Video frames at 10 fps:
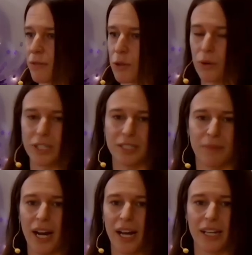course,
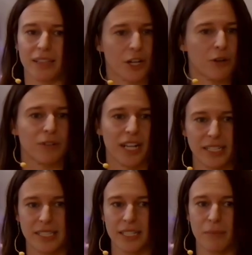by the
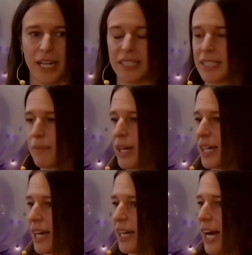COVID-19
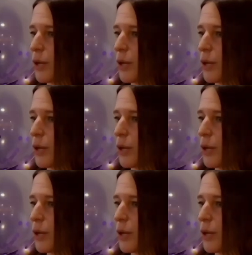pandemic and how